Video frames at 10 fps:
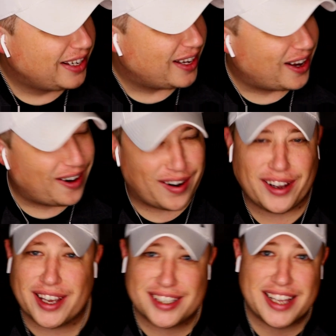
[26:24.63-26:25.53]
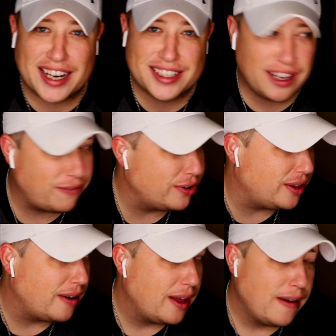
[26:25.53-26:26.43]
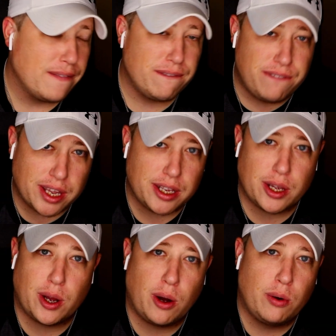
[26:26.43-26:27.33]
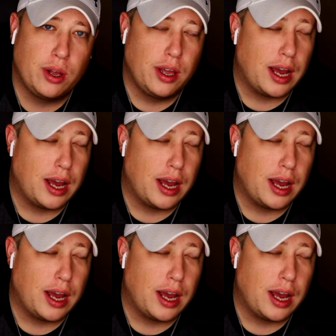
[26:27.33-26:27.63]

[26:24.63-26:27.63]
All right, guys, that is it for the video.